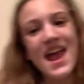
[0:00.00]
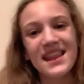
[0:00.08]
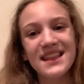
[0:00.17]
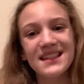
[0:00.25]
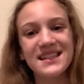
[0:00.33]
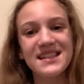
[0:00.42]

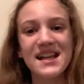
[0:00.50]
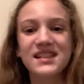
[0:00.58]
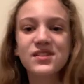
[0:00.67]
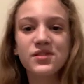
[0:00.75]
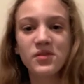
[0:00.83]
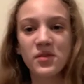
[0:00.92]
Hey, this is
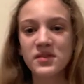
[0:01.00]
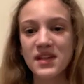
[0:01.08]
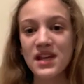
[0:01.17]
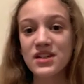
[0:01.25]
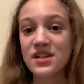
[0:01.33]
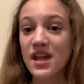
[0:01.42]
actually through
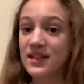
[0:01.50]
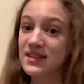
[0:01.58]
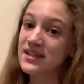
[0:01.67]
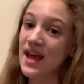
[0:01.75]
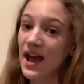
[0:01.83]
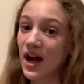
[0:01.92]
rotation, and
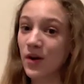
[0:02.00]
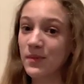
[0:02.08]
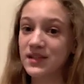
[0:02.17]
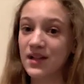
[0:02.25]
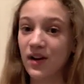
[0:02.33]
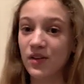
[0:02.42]
today I'll
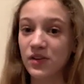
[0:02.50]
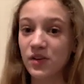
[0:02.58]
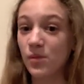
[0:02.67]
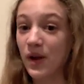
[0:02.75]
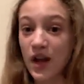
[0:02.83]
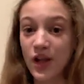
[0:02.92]
be telling
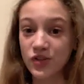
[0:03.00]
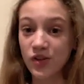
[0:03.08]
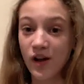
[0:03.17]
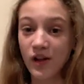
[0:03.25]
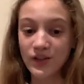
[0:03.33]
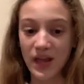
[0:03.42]
you what
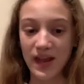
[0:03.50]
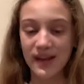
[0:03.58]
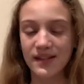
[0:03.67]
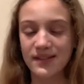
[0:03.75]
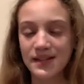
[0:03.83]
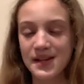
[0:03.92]
national holiday
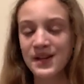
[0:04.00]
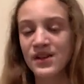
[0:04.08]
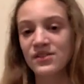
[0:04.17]
it is.